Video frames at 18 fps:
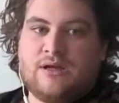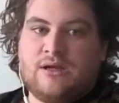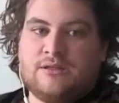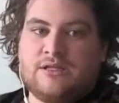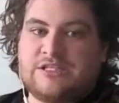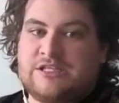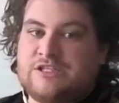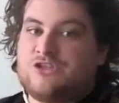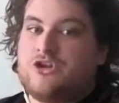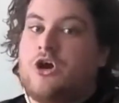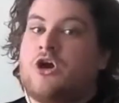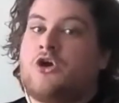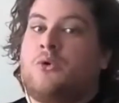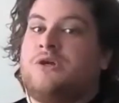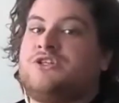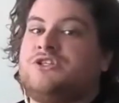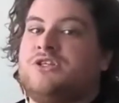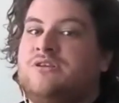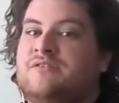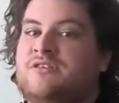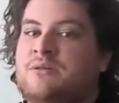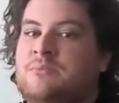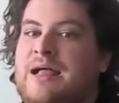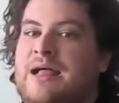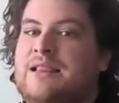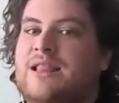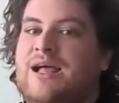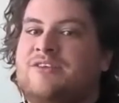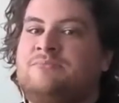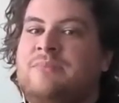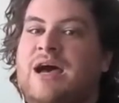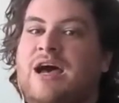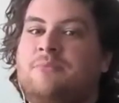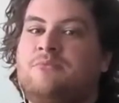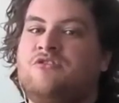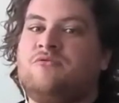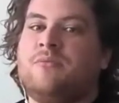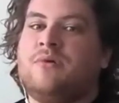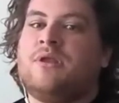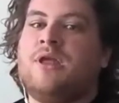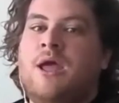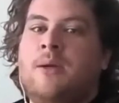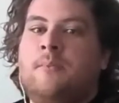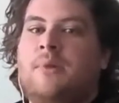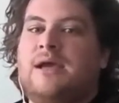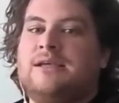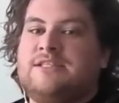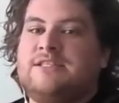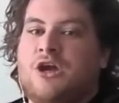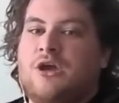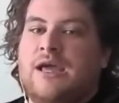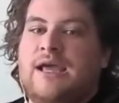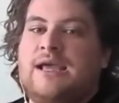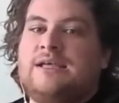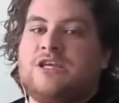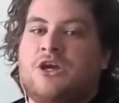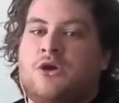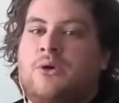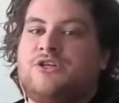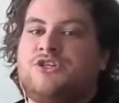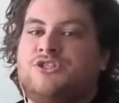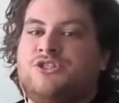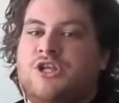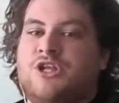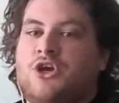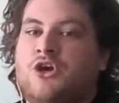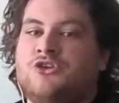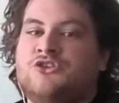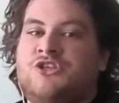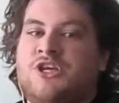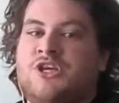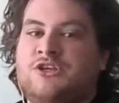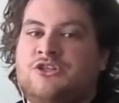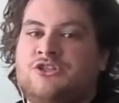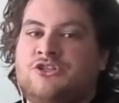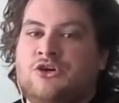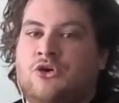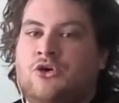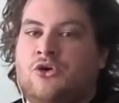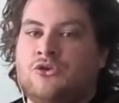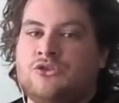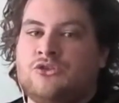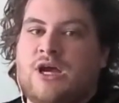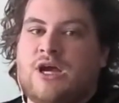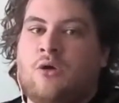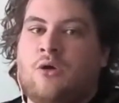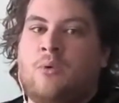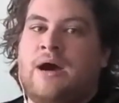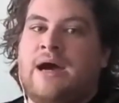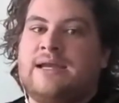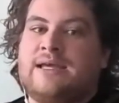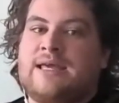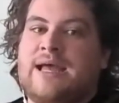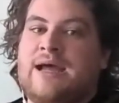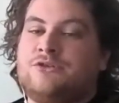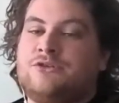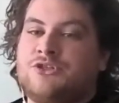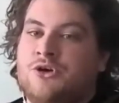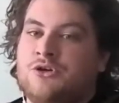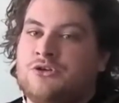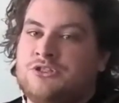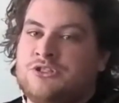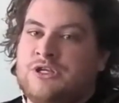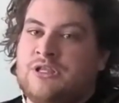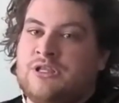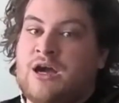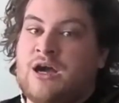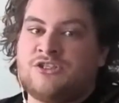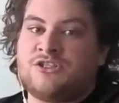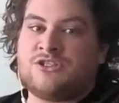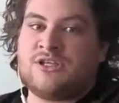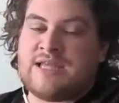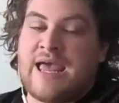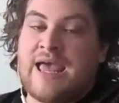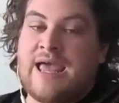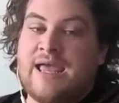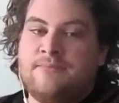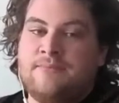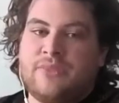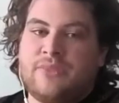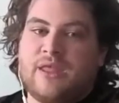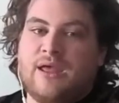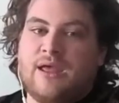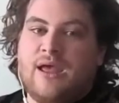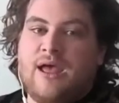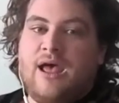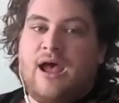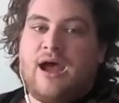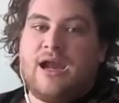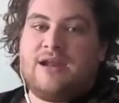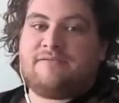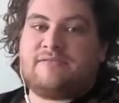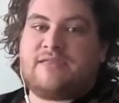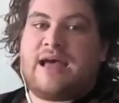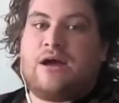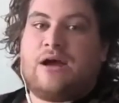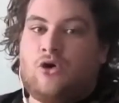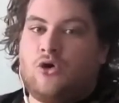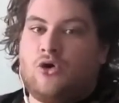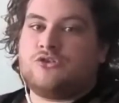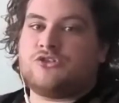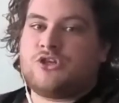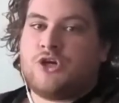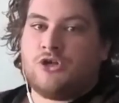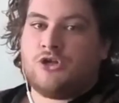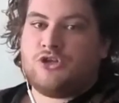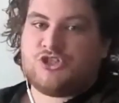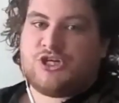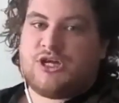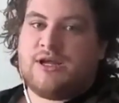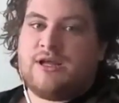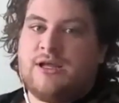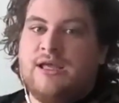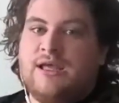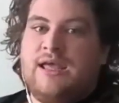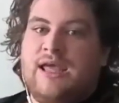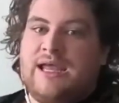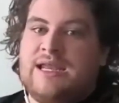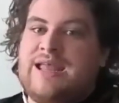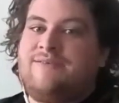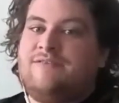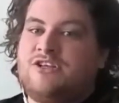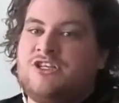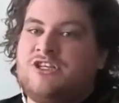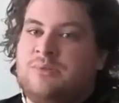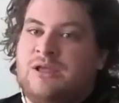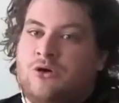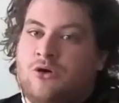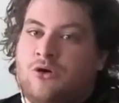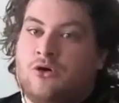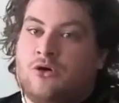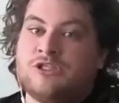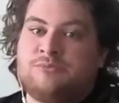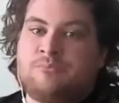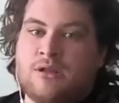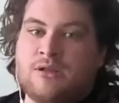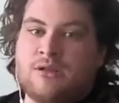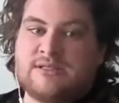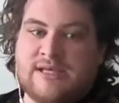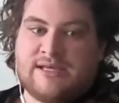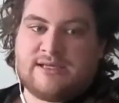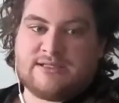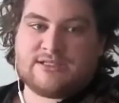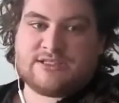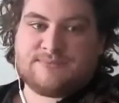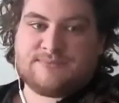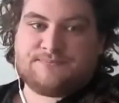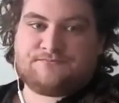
This is not a question for the Black Lives Matter movement, but is a, it is a question that continues to haunt our wider countercultures at large today. And if that haunts culture, it inevitably haunts politics.